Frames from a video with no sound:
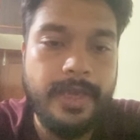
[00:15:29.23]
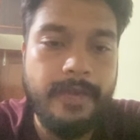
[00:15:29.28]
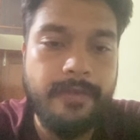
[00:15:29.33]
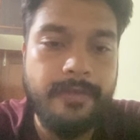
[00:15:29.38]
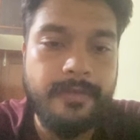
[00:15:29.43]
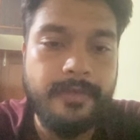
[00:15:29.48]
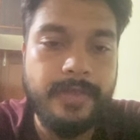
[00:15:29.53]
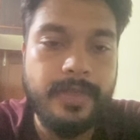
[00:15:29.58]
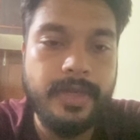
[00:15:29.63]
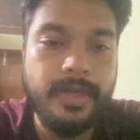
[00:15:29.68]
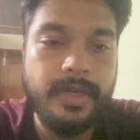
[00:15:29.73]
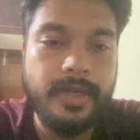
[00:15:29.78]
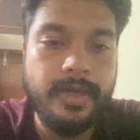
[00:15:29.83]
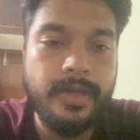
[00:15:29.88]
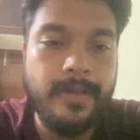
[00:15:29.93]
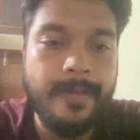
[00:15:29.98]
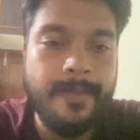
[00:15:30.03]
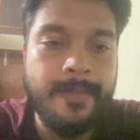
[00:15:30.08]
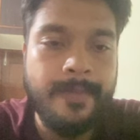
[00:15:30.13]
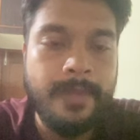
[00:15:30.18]
if
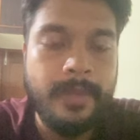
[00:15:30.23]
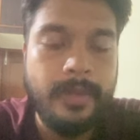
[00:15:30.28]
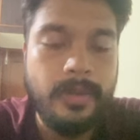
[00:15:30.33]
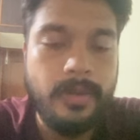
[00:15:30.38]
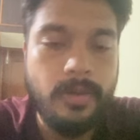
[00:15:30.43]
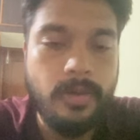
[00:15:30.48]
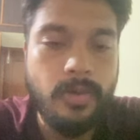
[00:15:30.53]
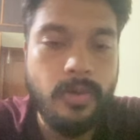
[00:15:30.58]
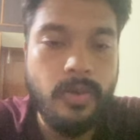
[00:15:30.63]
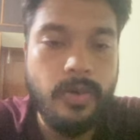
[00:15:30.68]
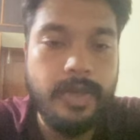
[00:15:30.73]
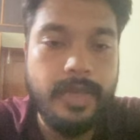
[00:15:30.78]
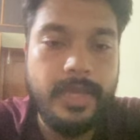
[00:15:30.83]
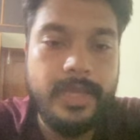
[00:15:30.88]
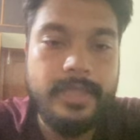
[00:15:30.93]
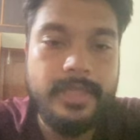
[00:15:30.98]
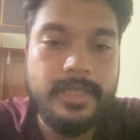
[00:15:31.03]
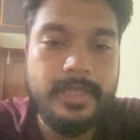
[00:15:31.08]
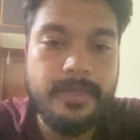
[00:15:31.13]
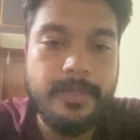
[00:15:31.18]
the node
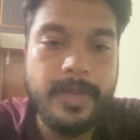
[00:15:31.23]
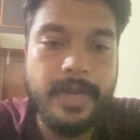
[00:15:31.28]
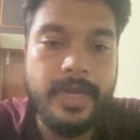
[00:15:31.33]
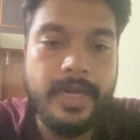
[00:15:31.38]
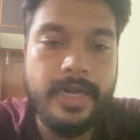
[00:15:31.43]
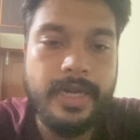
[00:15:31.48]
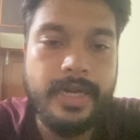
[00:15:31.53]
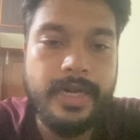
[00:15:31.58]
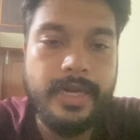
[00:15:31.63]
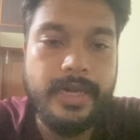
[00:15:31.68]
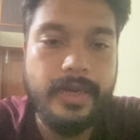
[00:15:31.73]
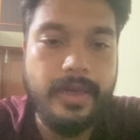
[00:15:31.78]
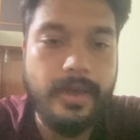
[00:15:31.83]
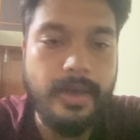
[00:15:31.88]
is expanded.